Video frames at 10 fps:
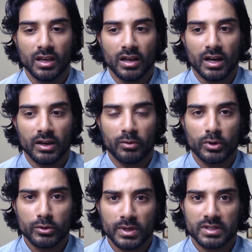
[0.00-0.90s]
I
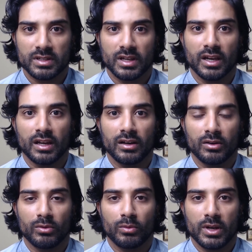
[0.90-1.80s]
want to
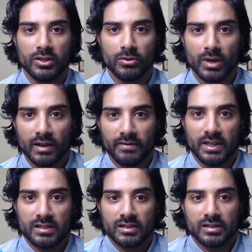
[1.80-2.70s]
understand, when you have
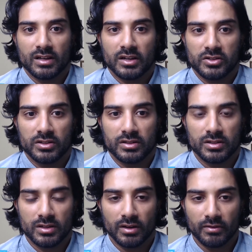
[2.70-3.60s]
these
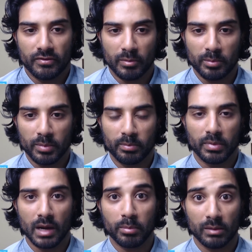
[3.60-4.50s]
discussions from
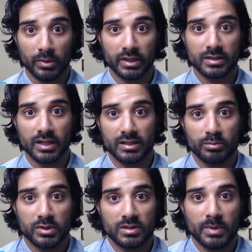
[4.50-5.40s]
a public
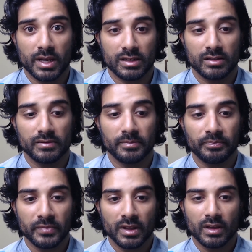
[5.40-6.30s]
sector perspective,
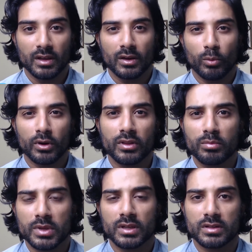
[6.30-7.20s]
what are the
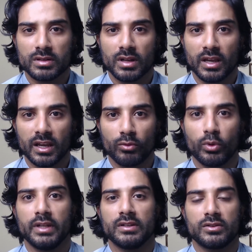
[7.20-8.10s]
biggest
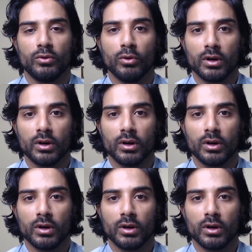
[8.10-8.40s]
headwinds or